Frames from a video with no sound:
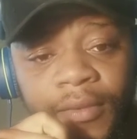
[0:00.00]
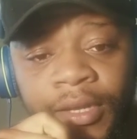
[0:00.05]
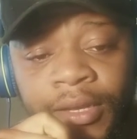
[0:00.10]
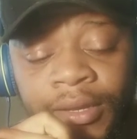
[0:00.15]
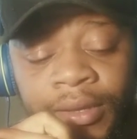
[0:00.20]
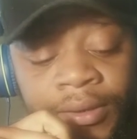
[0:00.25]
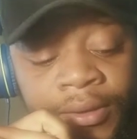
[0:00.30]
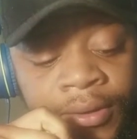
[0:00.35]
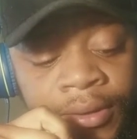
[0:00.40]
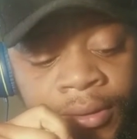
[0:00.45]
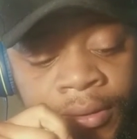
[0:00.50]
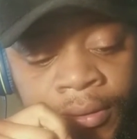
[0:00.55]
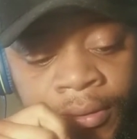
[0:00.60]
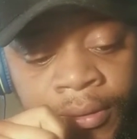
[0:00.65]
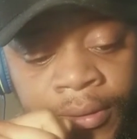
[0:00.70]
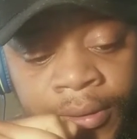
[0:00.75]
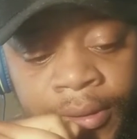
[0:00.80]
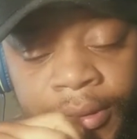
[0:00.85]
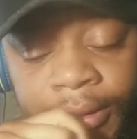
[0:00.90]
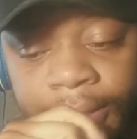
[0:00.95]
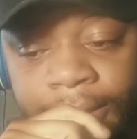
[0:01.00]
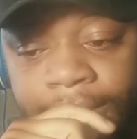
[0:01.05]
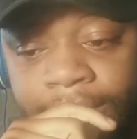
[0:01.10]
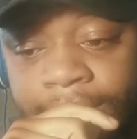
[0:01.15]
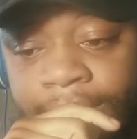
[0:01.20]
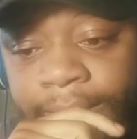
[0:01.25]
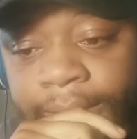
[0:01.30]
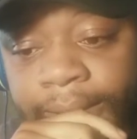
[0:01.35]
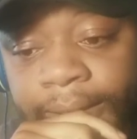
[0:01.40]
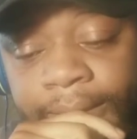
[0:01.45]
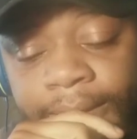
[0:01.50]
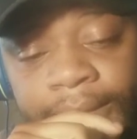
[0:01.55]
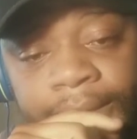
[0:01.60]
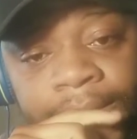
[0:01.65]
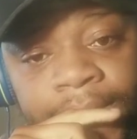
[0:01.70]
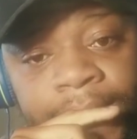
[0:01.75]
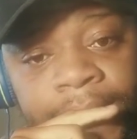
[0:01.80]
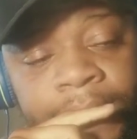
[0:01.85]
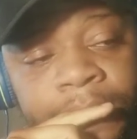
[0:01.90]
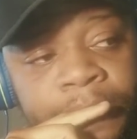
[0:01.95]
you know,
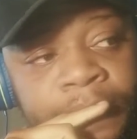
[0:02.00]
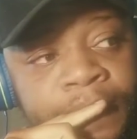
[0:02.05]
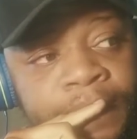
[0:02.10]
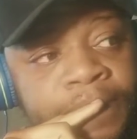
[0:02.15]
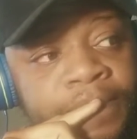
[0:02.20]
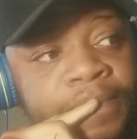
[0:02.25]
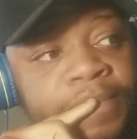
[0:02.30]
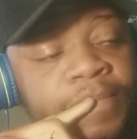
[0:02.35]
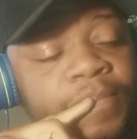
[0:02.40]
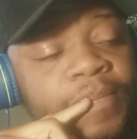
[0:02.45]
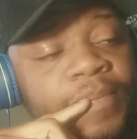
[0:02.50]
an